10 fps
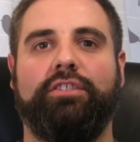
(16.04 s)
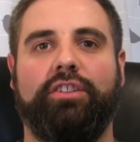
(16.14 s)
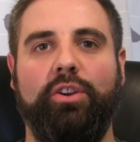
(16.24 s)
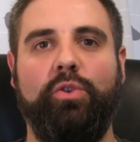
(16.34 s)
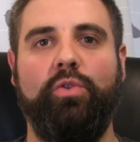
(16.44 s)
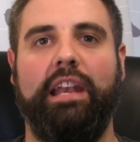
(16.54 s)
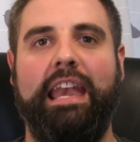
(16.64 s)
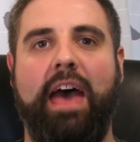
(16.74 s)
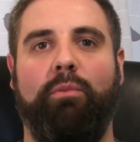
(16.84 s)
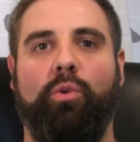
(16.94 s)
Toon
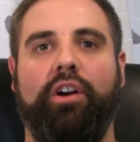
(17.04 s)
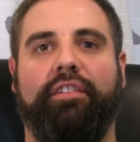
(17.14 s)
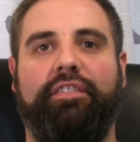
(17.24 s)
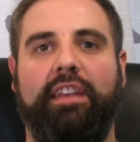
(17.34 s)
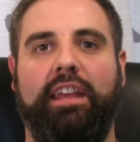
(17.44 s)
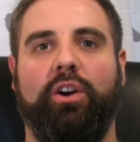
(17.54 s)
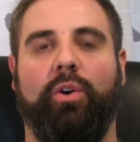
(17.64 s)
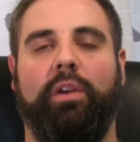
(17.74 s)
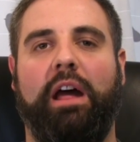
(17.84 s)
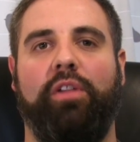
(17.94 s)
Network
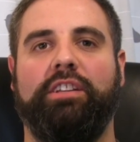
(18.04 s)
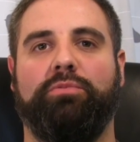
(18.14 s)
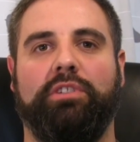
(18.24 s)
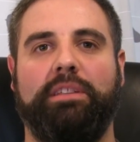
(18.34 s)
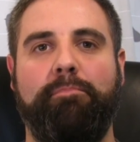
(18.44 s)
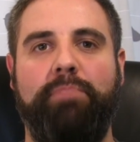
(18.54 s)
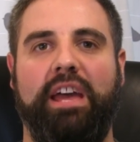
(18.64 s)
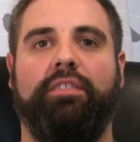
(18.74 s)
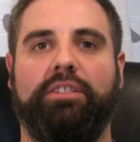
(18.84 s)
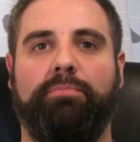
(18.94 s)
video. Now this one's a
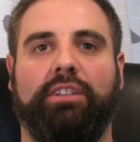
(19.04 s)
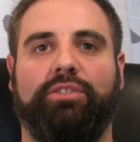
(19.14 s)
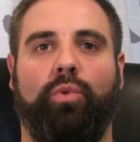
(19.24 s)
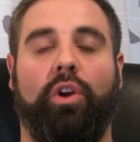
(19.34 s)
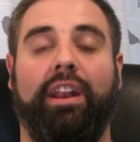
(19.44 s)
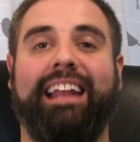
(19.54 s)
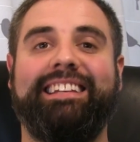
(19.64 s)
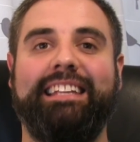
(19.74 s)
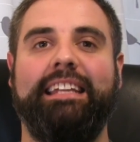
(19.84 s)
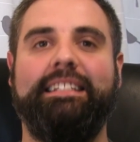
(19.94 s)
bit of a special one, and I
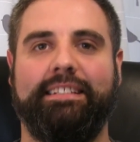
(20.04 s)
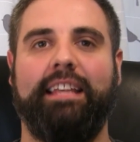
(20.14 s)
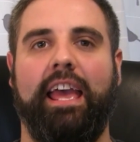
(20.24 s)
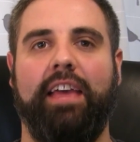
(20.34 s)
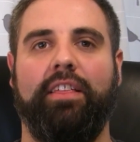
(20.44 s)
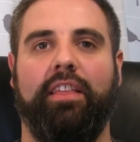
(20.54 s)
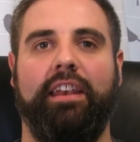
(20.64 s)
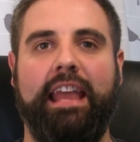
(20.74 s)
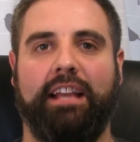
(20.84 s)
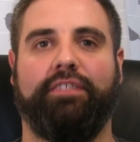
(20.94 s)
did say that the
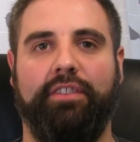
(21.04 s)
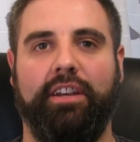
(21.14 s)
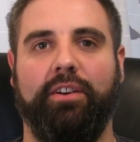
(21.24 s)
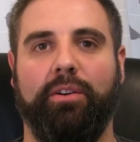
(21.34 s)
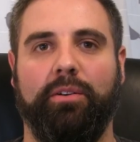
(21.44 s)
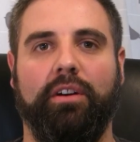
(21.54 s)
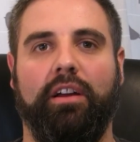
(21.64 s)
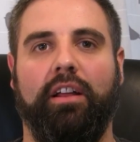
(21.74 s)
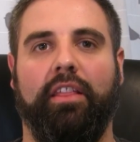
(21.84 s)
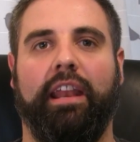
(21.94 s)
next video
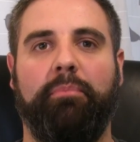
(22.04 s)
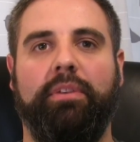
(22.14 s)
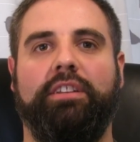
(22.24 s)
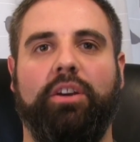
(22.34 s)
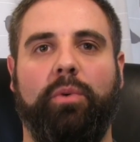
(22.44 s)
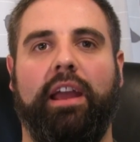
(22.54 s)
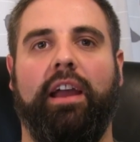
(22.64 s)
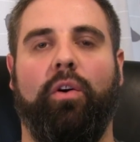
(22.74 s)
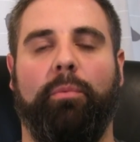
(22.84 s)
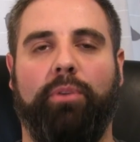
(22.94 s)
that I'd be
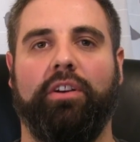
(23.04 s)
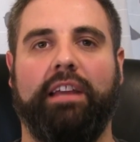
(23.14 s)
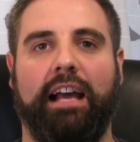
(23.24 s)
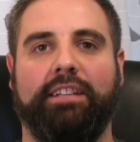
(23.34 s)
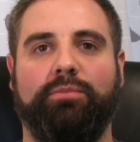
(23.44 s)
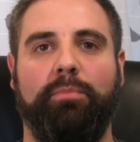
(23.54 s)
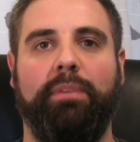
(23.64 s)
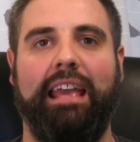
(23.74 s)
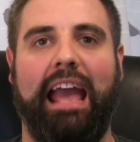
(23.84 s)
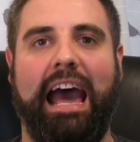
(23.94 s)
doing, or podcast, would
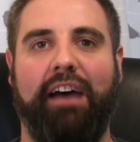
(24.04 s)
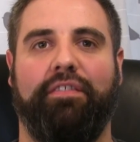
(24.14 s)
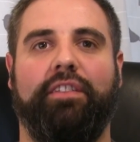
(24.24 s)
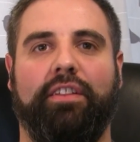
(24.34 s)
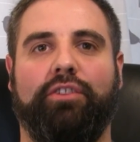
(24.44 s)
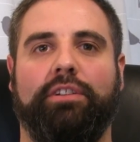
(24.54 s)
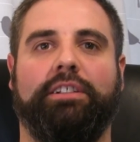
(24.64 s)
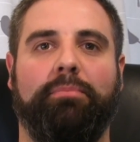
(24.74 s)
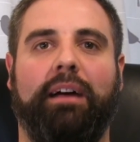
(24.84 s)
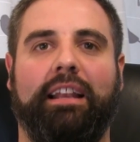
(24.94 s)
be after the
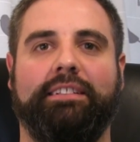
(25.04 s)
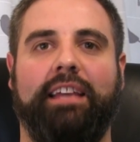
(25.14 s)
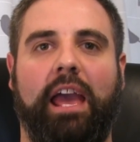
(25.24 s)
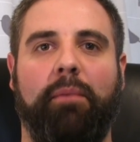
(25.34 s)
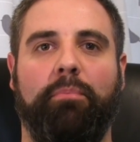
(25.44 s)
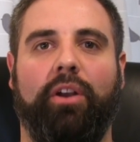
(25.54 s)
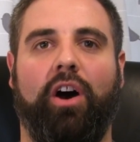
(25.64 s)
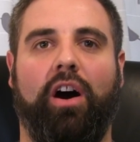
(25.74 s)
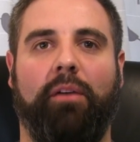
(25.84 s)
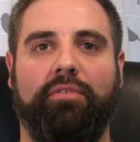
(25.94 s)
Crystal Palace game,
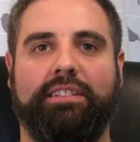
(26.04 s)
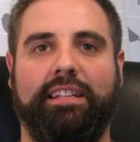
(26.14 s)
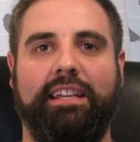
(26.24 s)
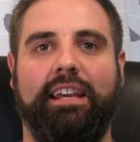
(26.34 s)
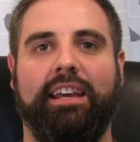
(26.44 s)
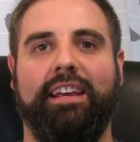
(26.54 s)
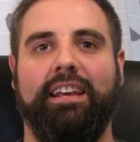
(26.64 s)
but obviously